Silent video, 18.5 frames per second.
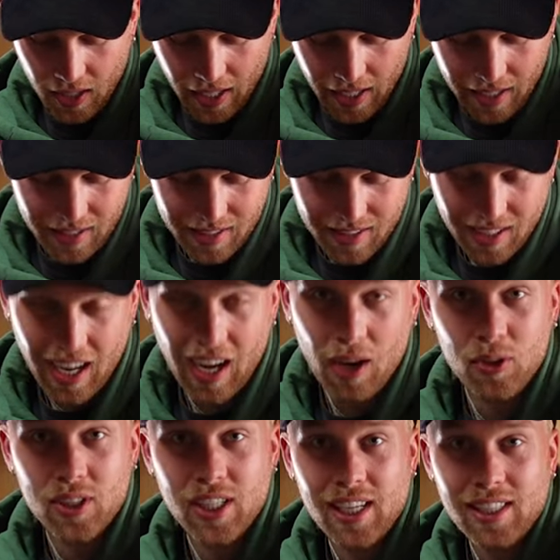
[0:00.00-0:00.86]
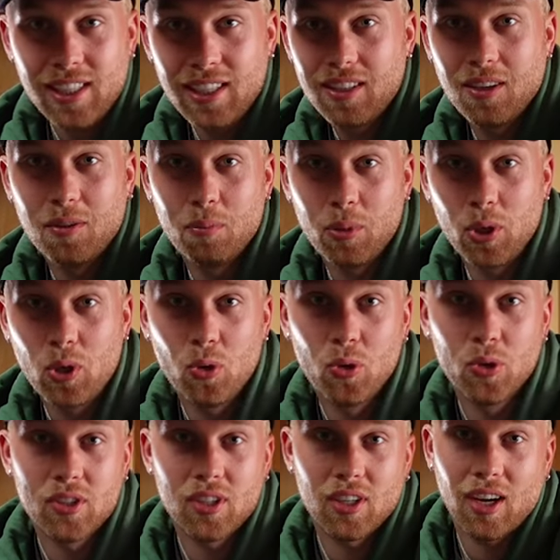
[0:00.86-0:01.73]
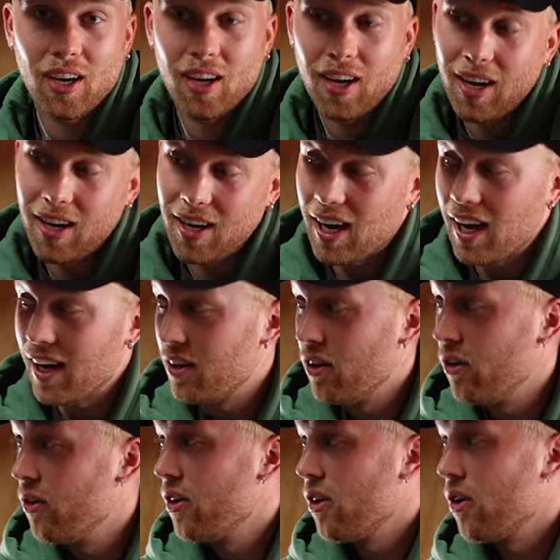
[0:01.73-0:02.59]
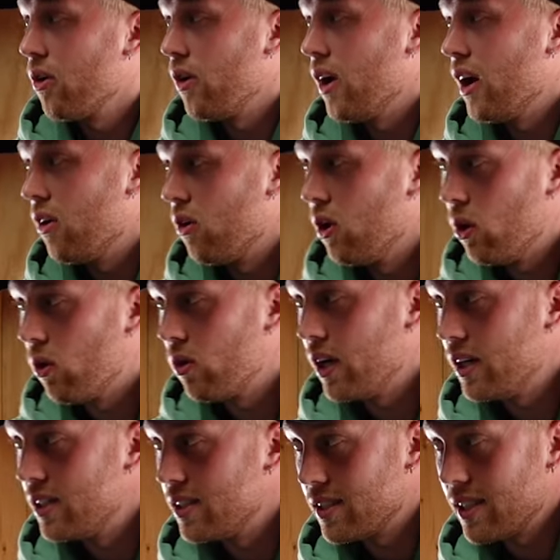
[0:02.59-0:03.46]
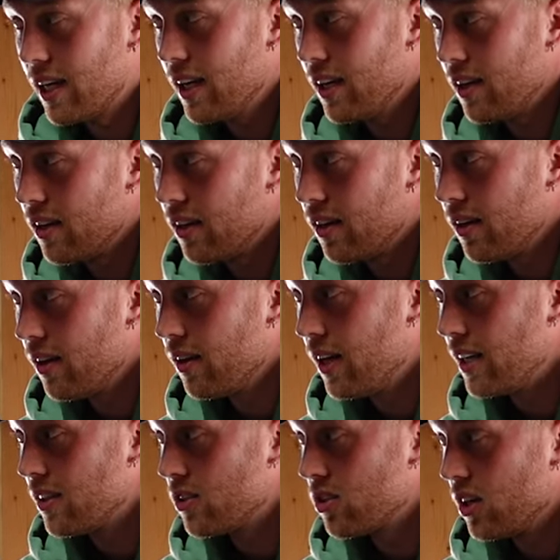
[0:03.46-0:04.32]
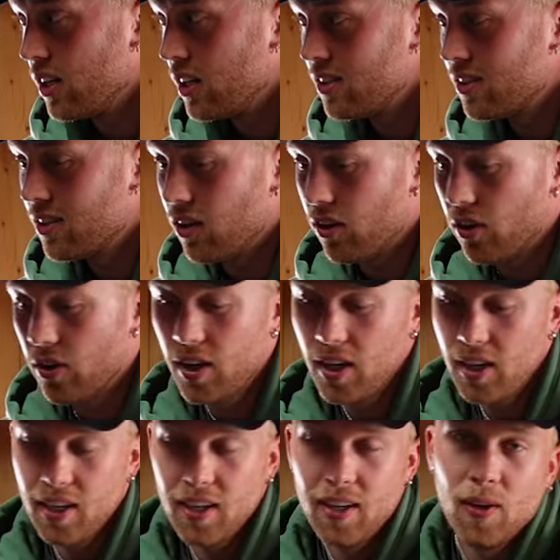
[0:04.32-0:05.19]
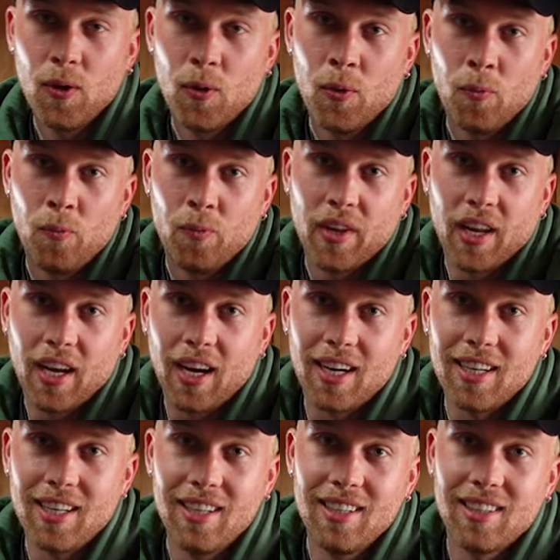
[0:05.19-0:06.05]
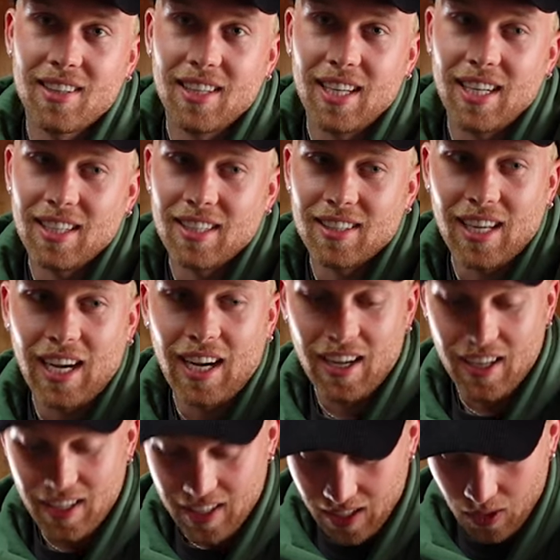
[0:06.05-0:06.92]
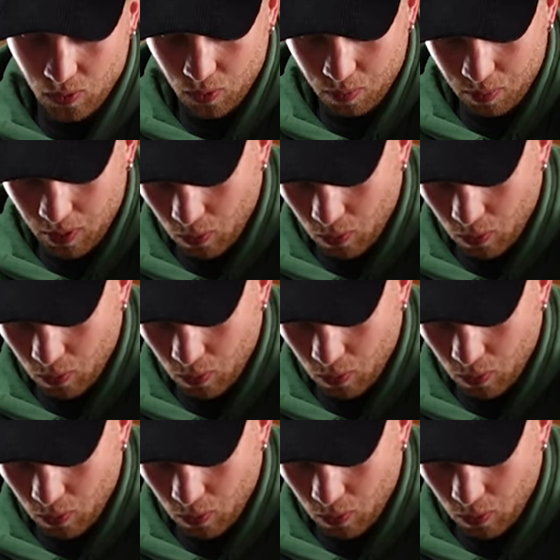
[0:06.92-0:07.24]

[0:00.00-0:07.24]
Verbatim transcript: And I was hesitant because I don't know how long I stay here actually, so I didn't think that it would